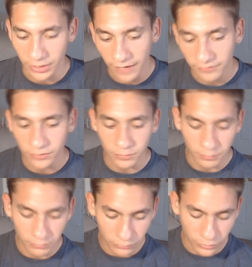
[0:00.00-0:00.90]
have
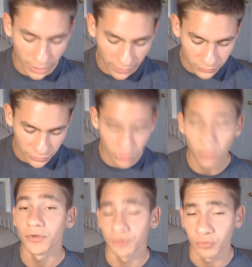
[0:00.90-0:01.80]
to show
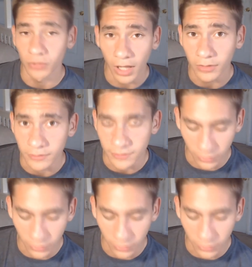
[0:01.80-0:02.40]
your true colors.